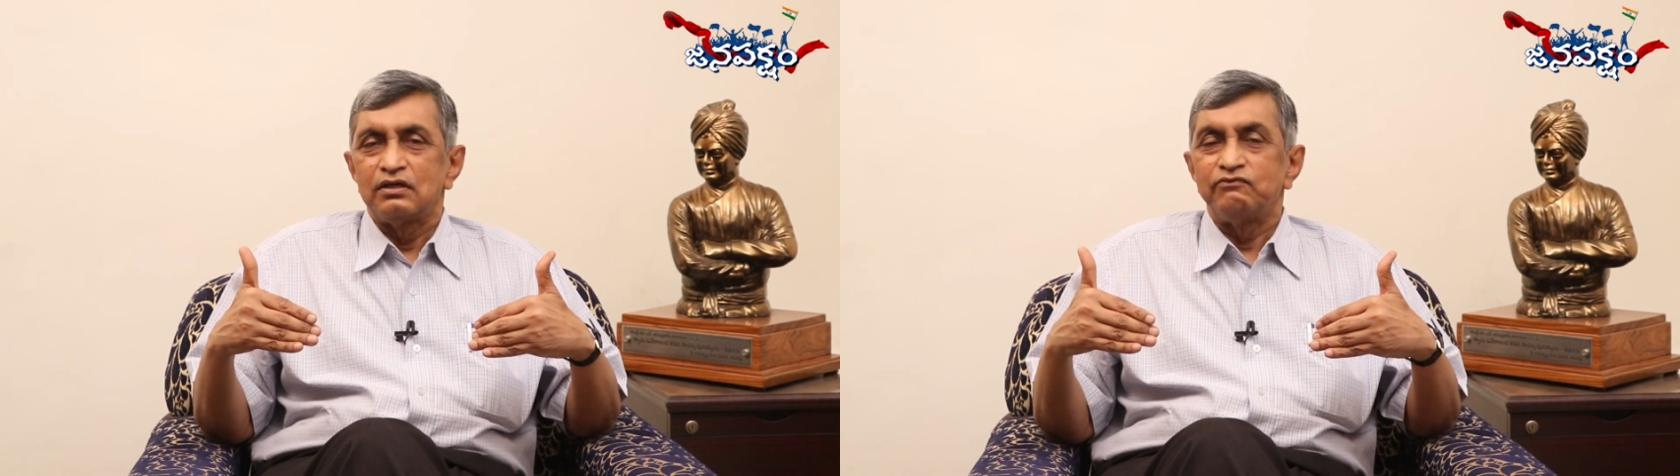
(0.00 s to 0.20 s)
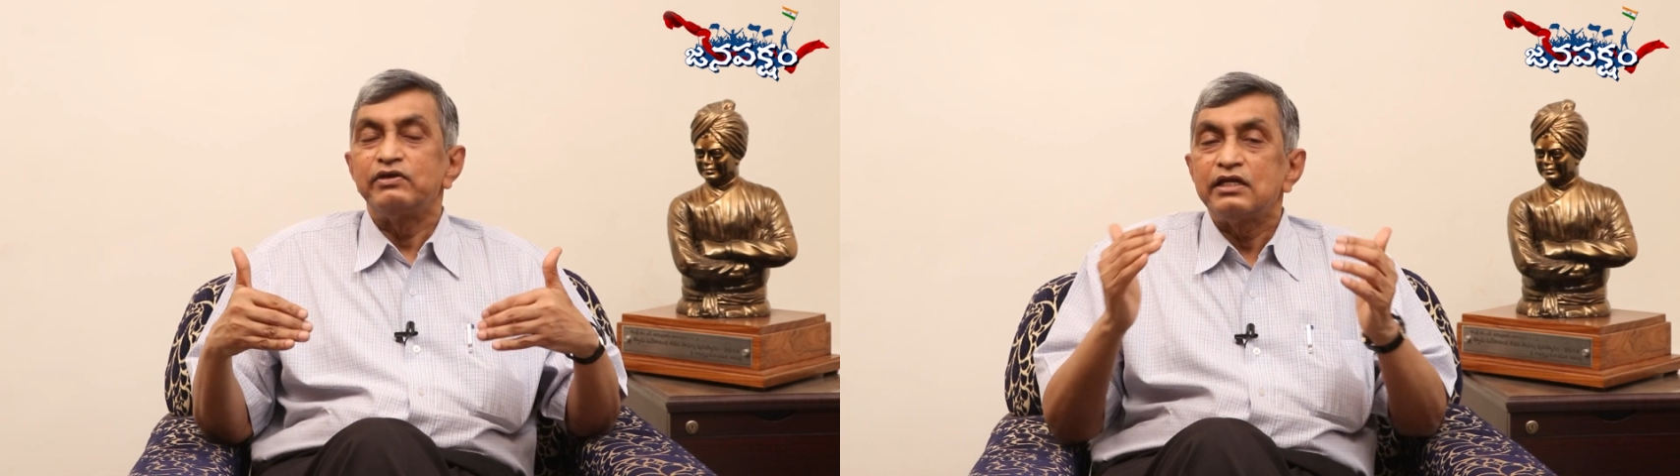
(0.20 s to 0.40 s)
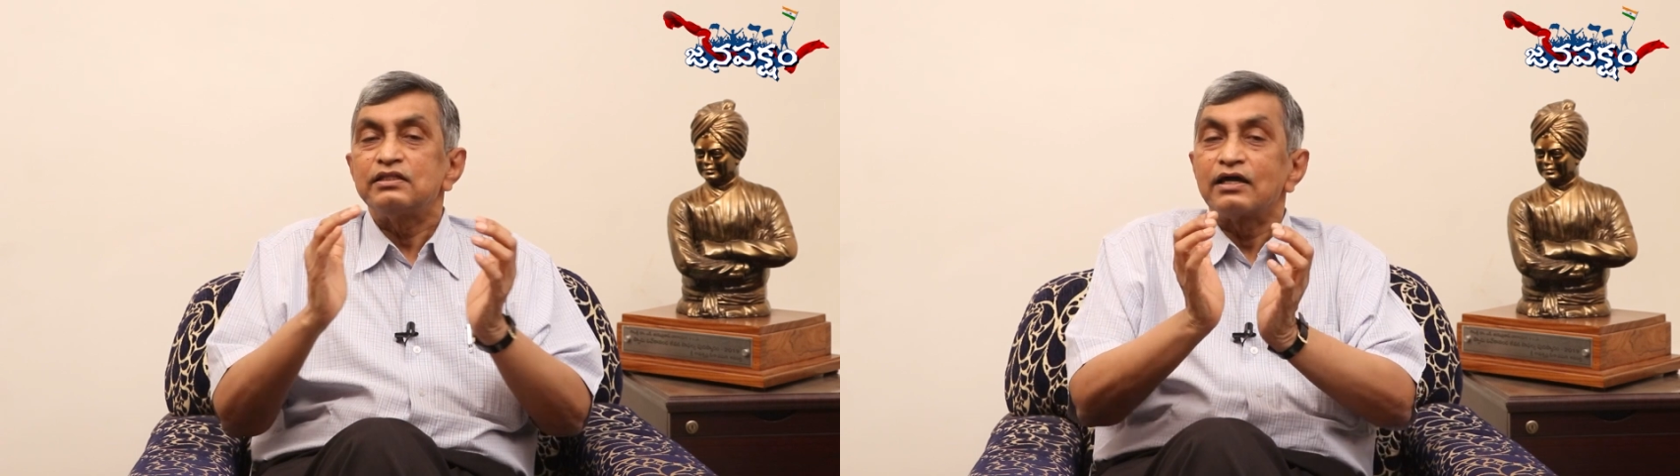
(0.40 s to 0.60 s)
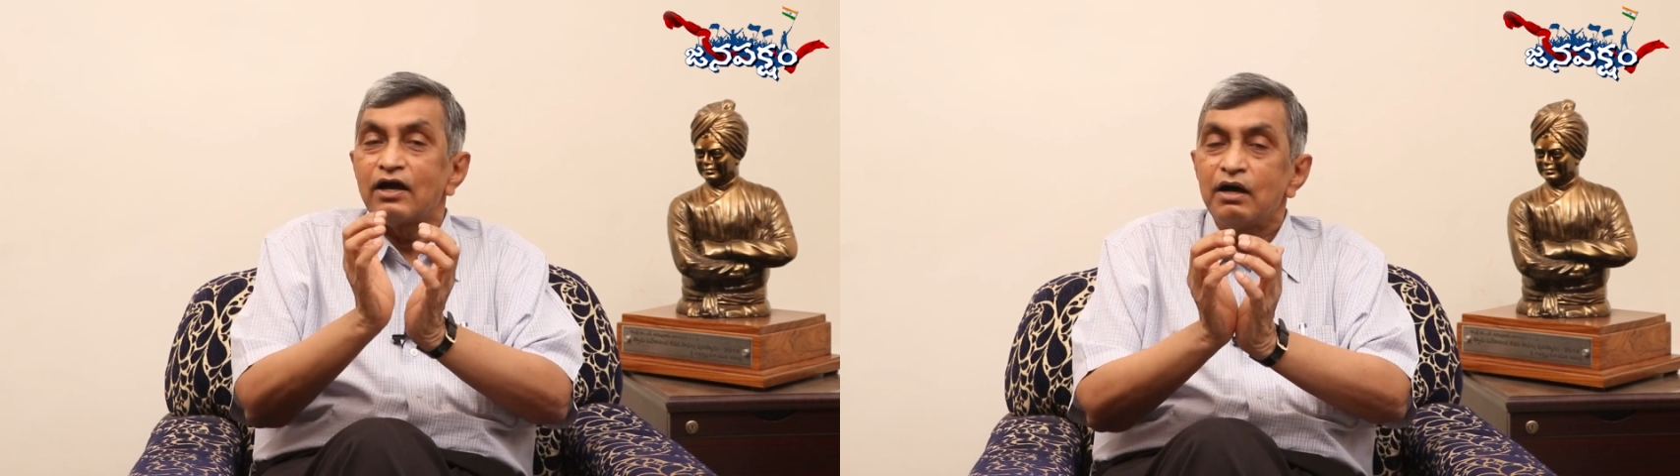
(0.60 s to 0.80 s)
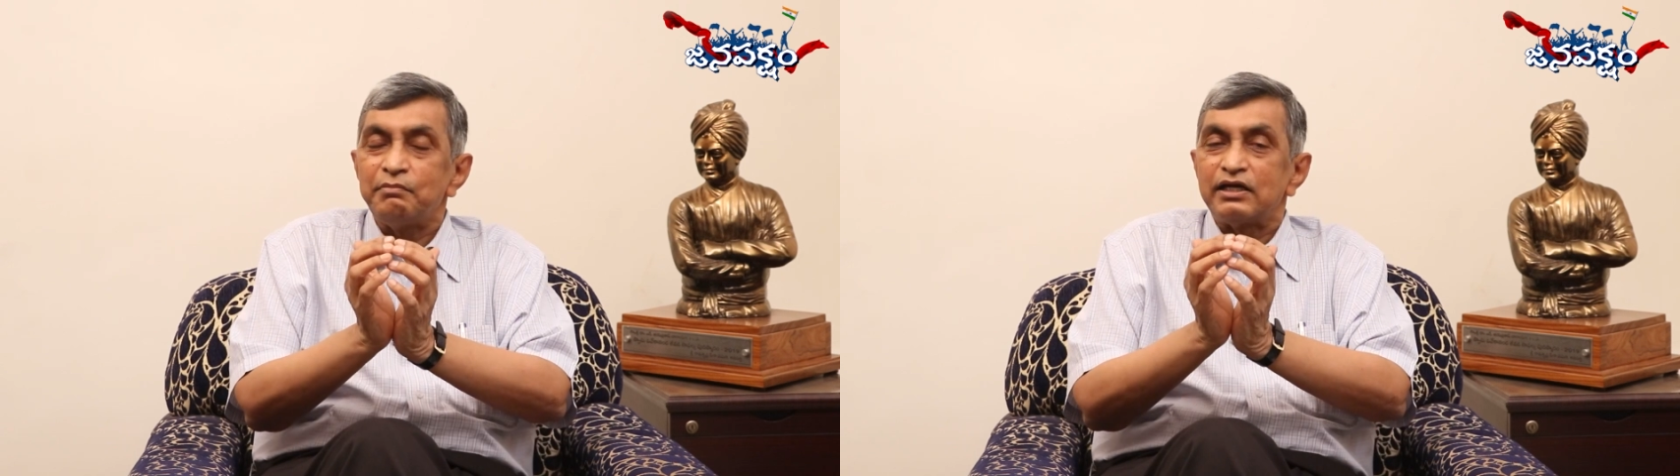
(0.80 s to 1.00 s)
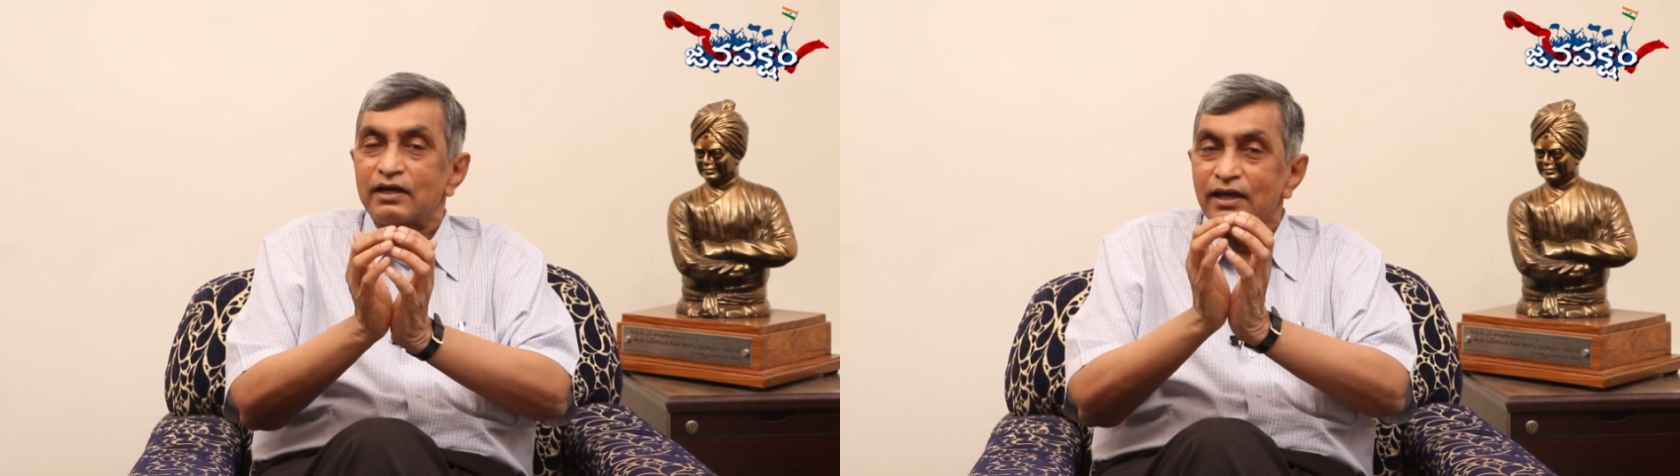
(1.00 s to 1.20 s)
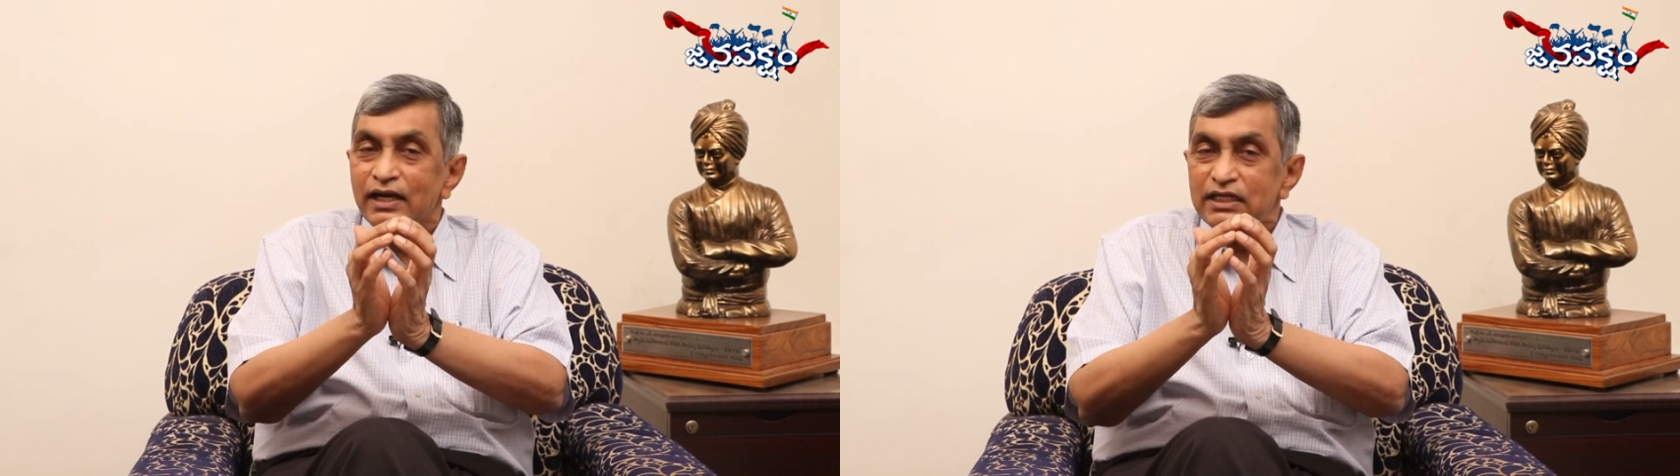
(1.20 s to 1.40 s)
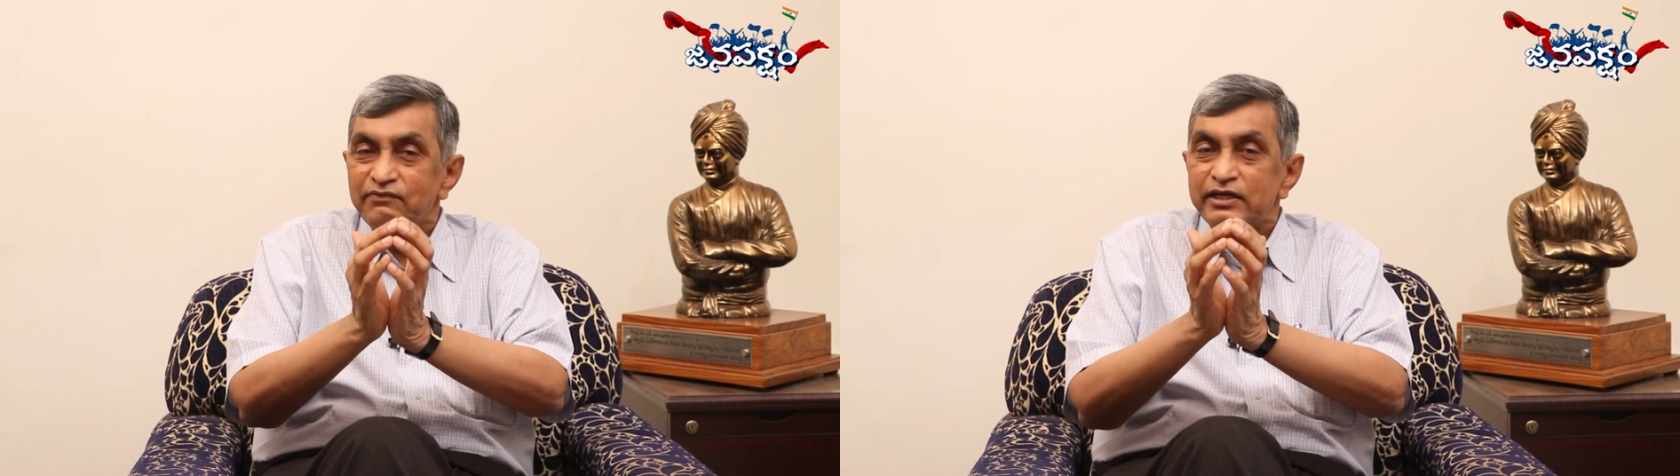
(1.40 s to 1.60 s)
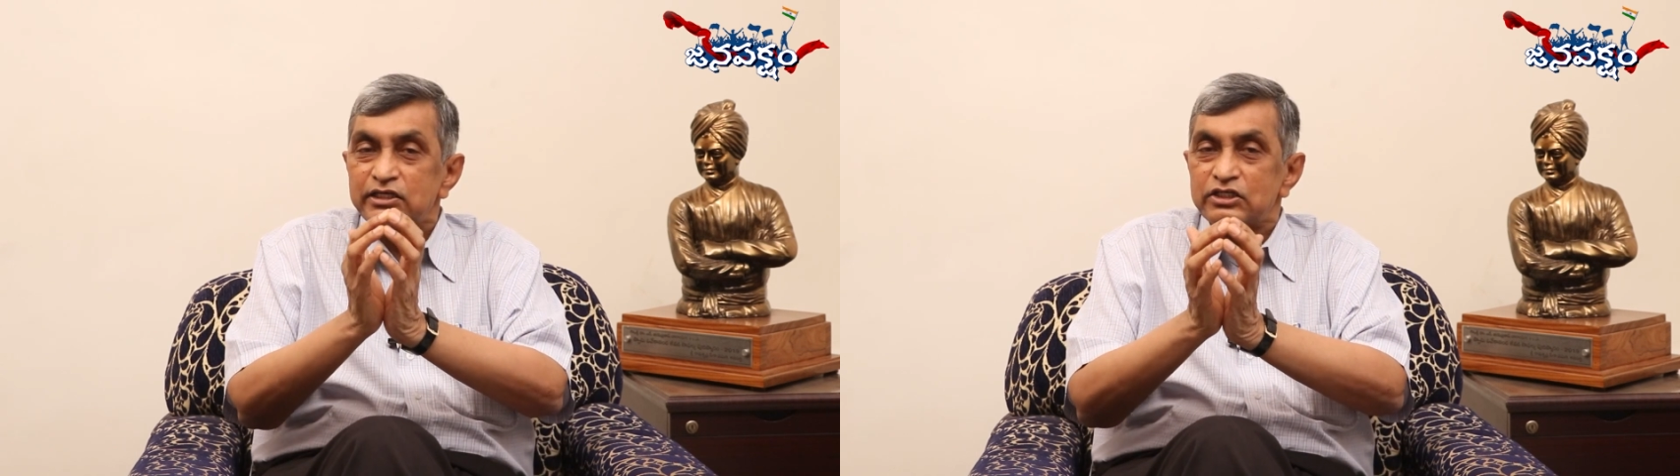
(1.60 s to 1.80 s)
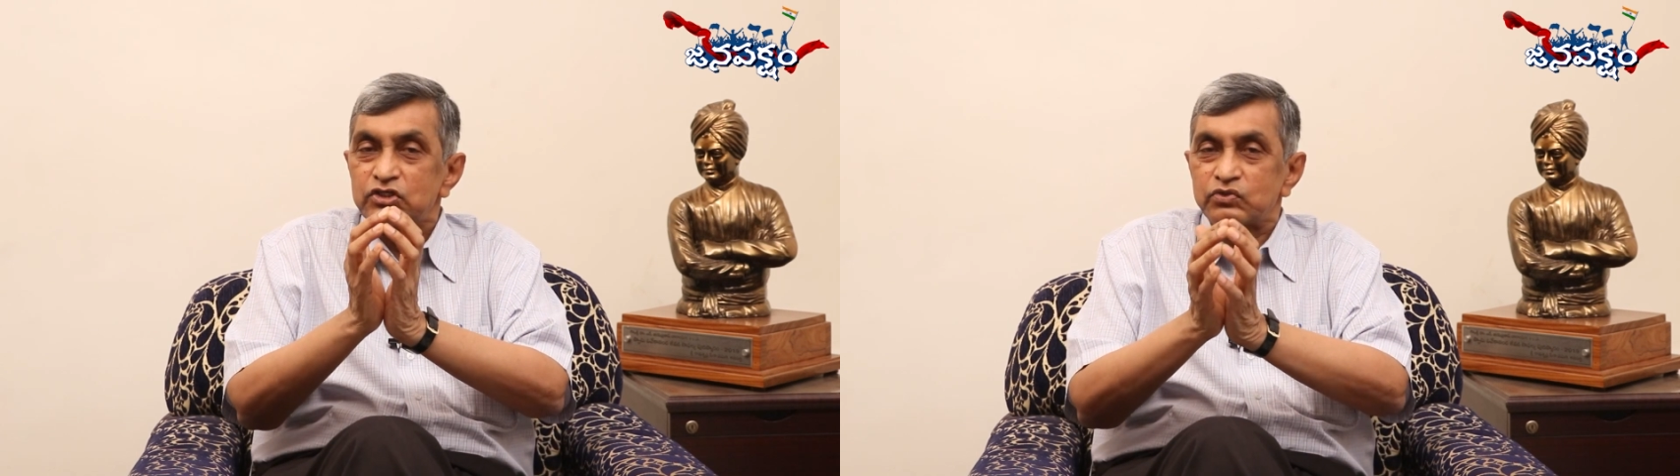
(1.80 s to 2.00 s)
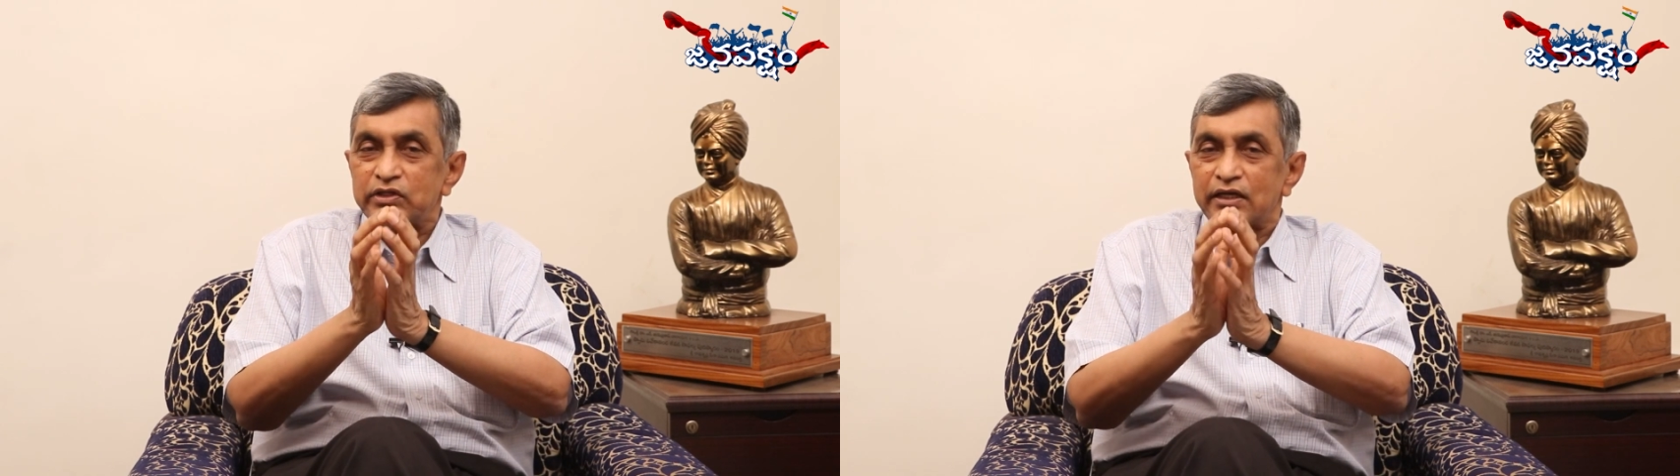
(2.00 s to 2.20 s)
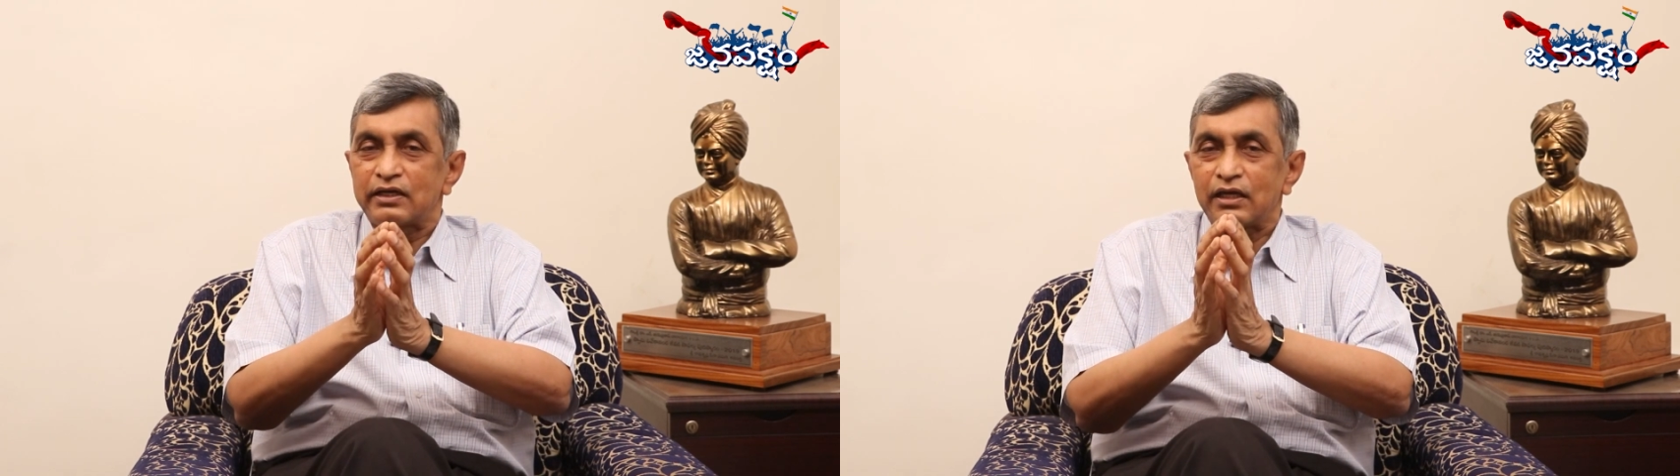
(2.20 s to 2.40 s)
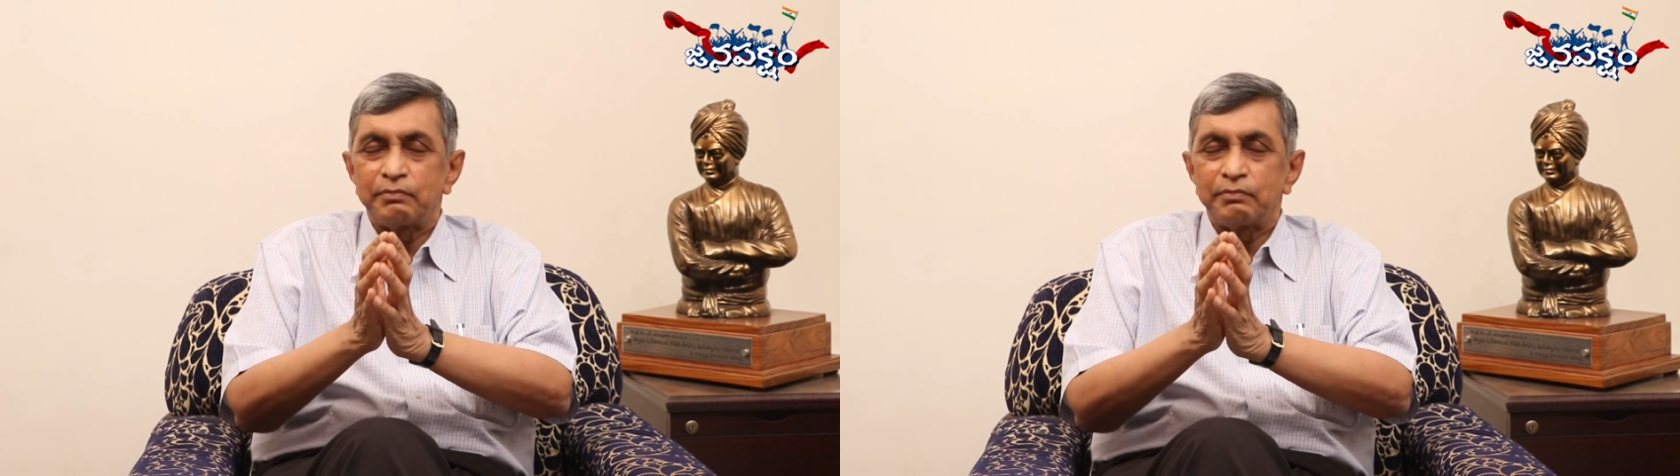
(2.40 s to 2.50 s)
We need the government, a collective entity to take care,